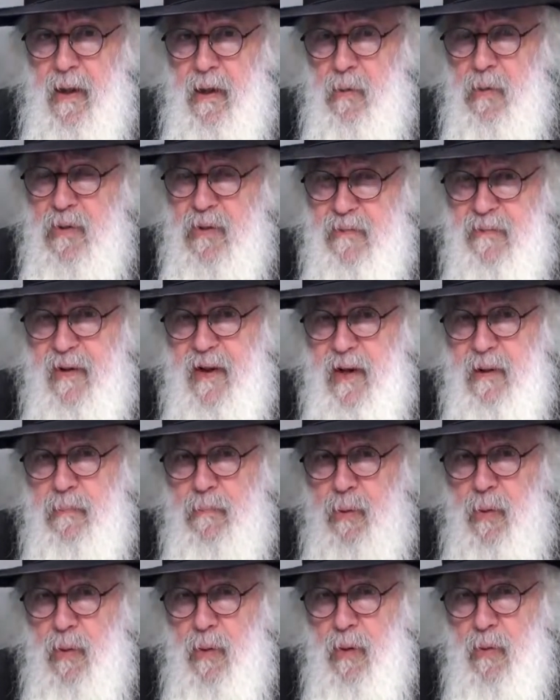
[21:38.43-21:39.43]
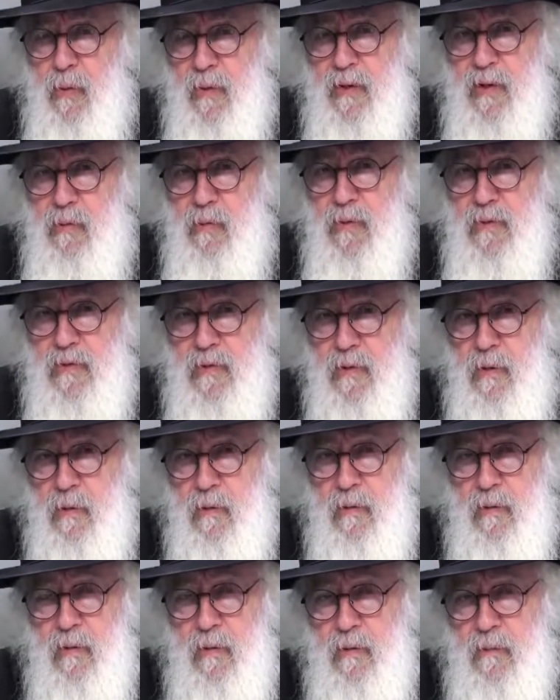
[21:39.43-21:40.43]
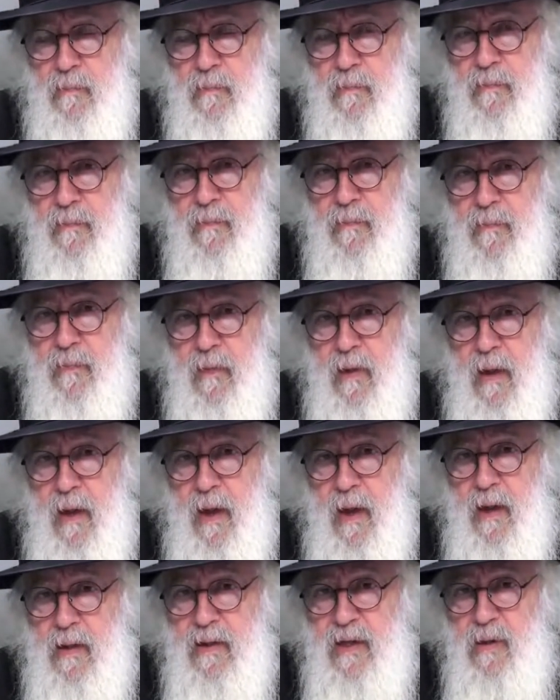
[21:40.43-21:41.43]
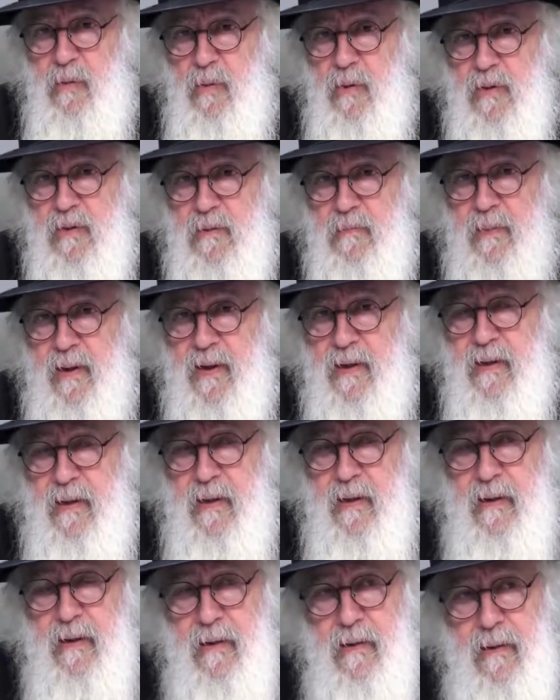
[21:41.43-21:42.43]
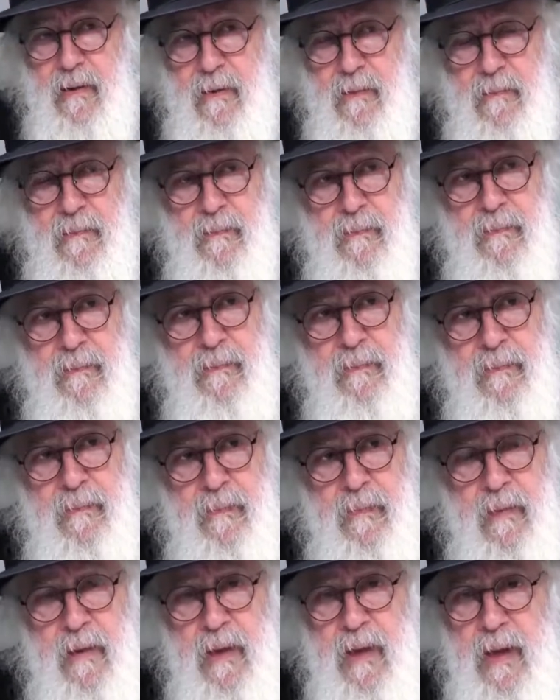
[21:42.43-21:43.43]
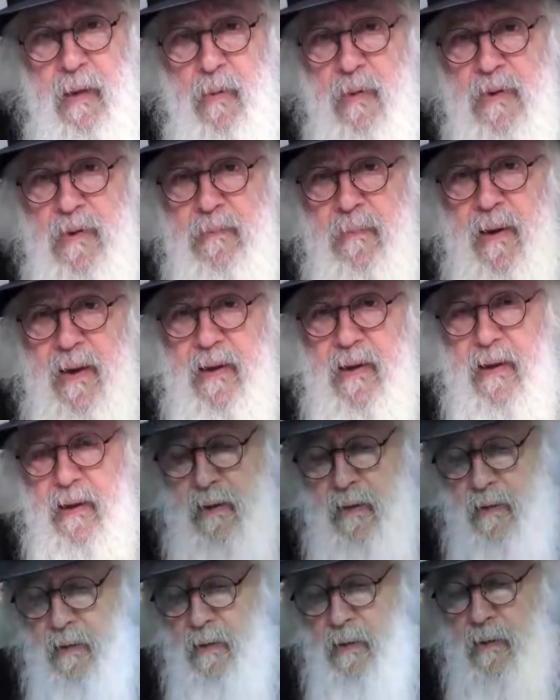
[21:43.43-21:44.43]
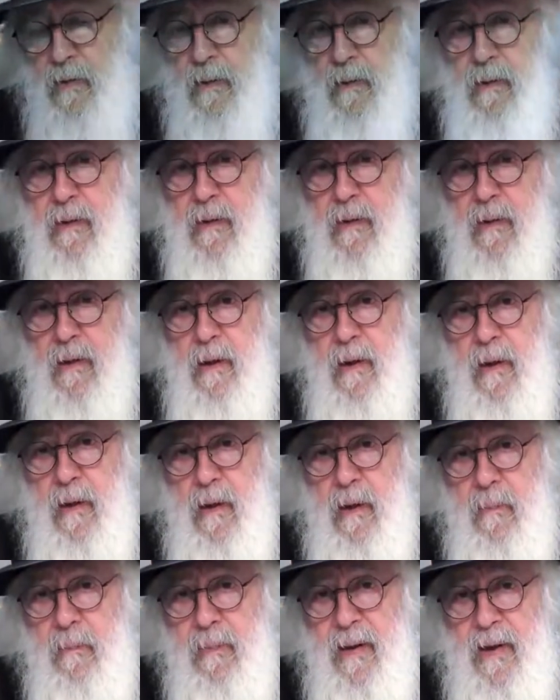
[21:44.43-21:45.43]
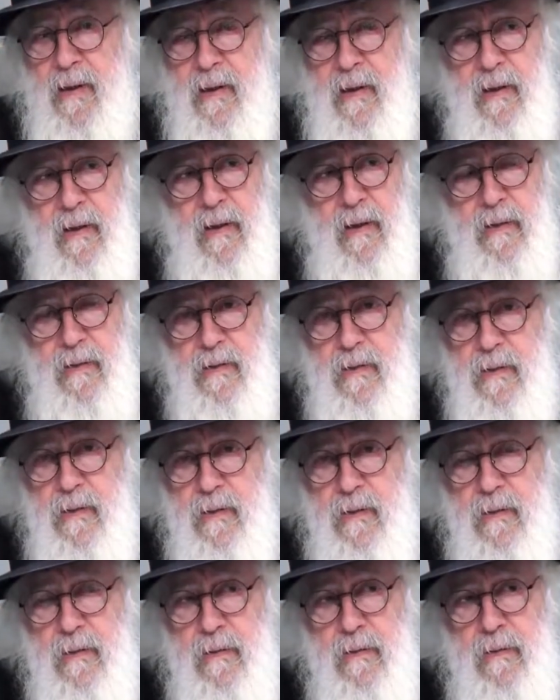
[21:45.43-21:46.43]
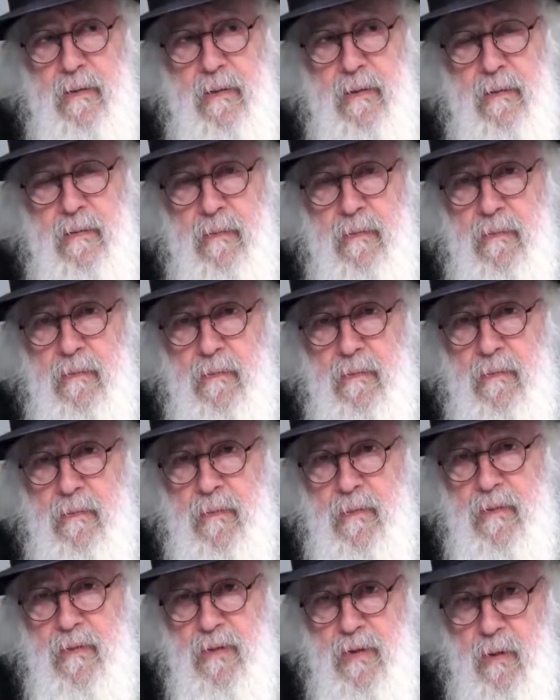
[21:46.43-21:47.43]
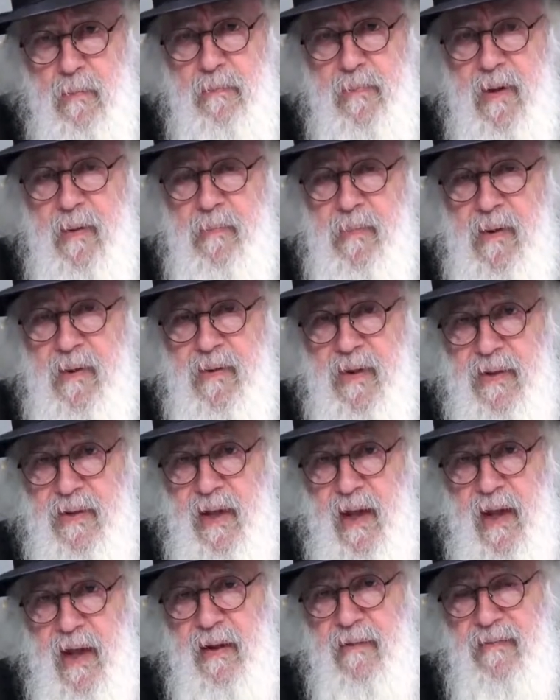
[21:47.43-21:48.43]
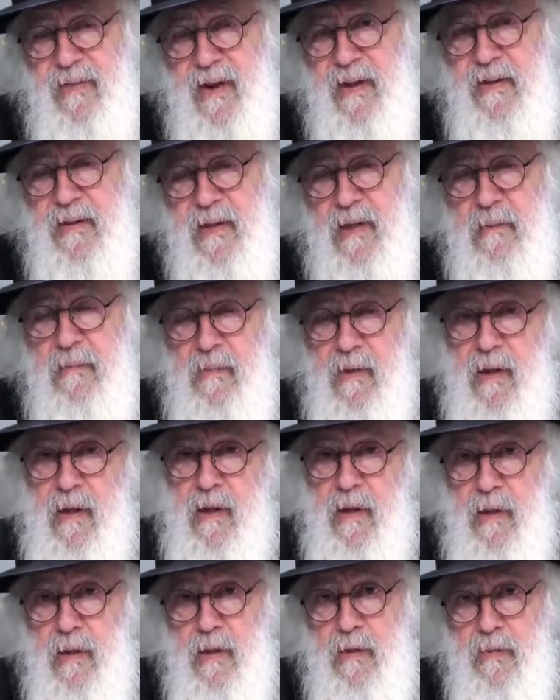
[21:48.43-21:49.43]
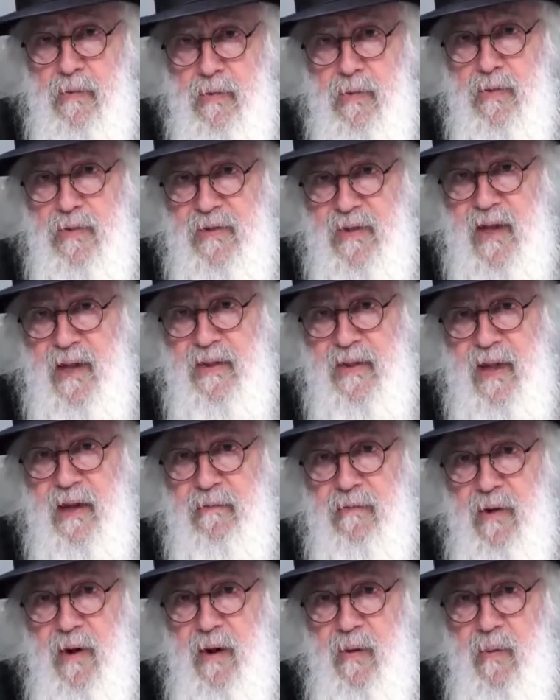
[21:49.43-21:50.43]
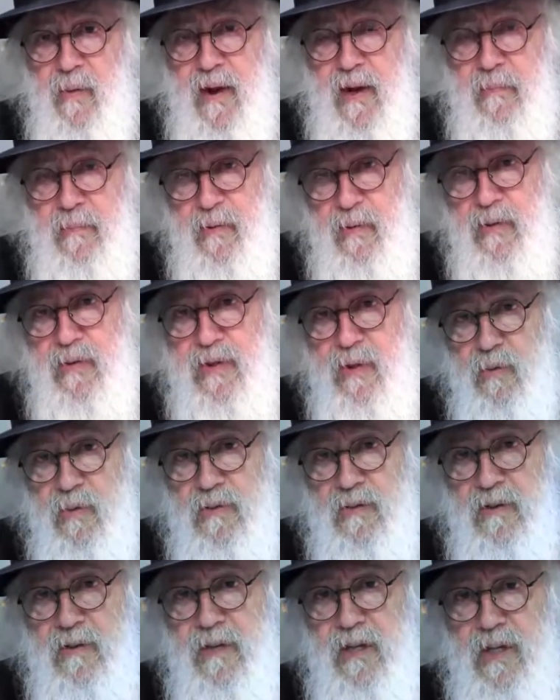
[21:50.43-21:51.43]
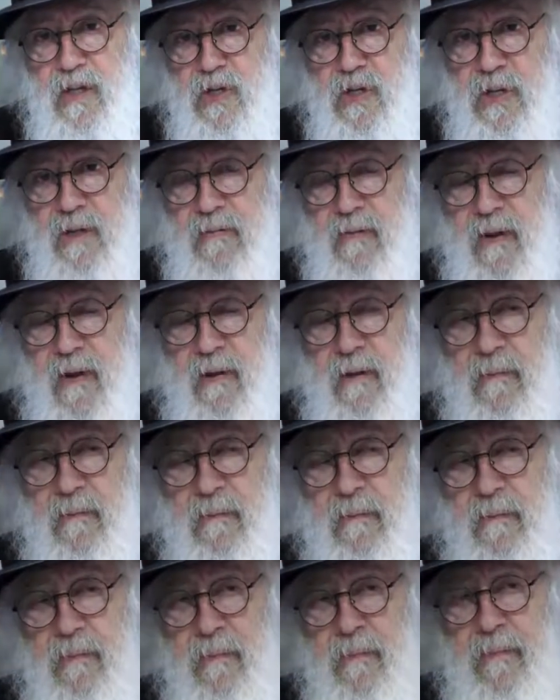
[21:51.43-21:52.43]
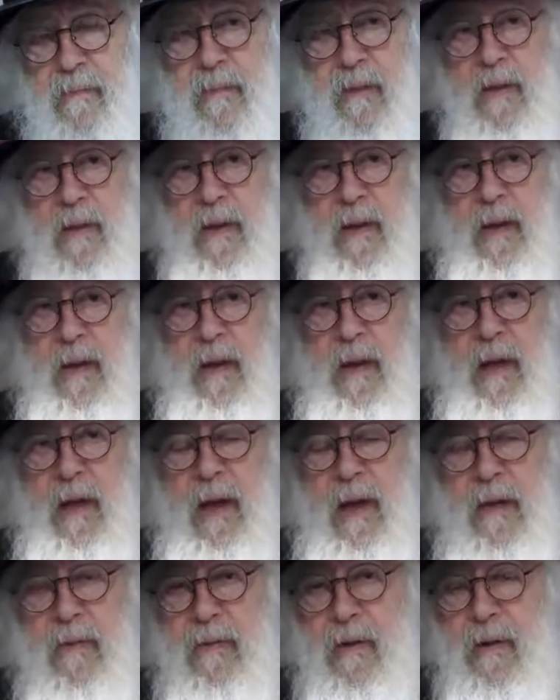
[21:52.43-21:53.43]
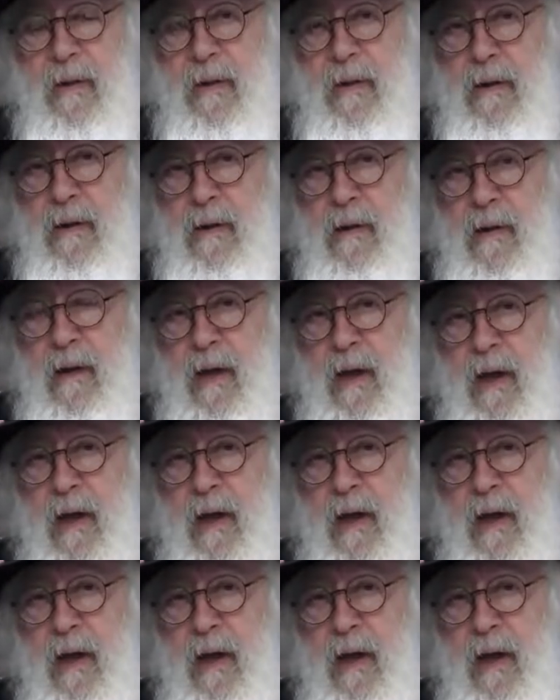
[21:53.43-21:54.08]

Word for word: he was very poor when he was young, and he was by a he was by uh, by uh, some people that invite him to stay there for a while because he was in the yeshiva. And uh,